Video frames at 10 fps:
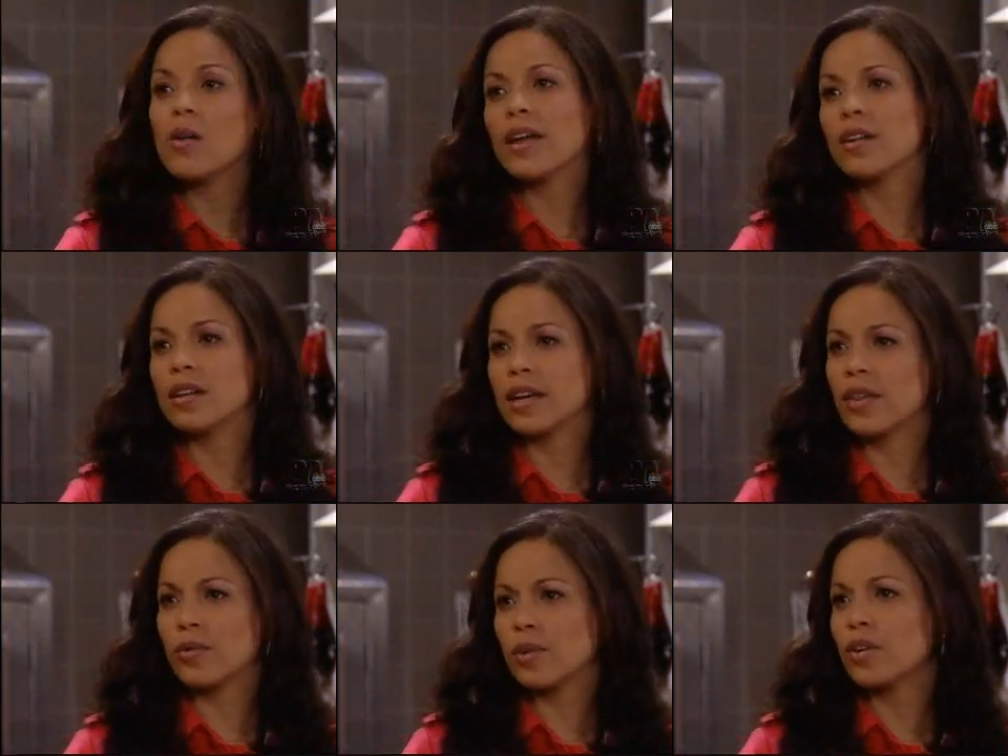Oh, I couldn't
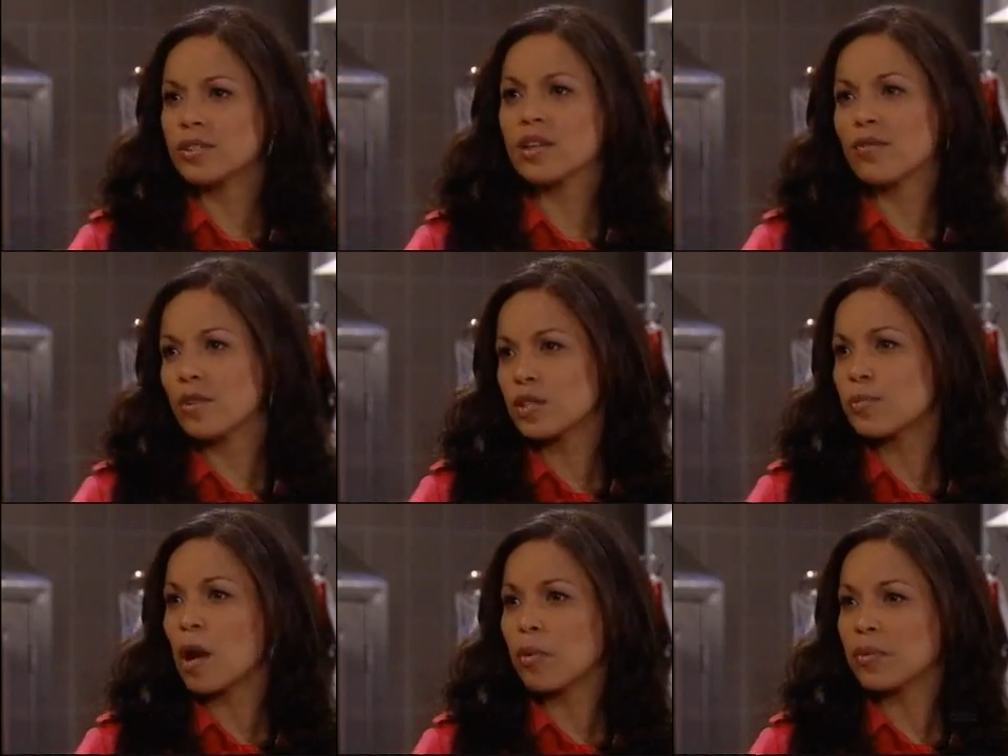get through her cell phone
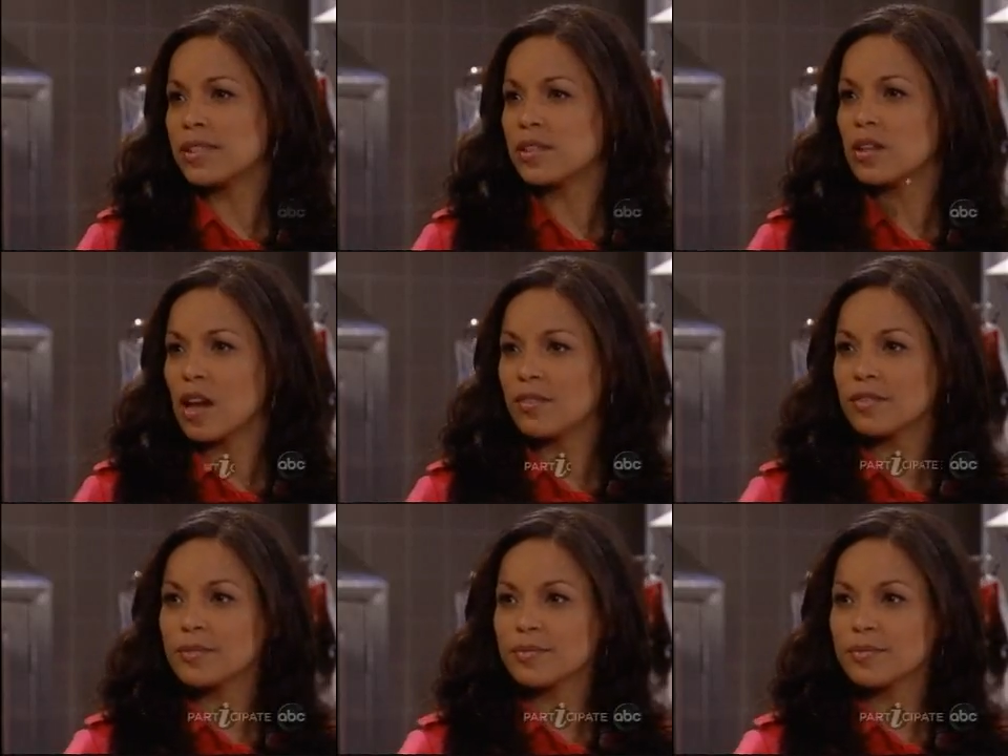It's probably still off.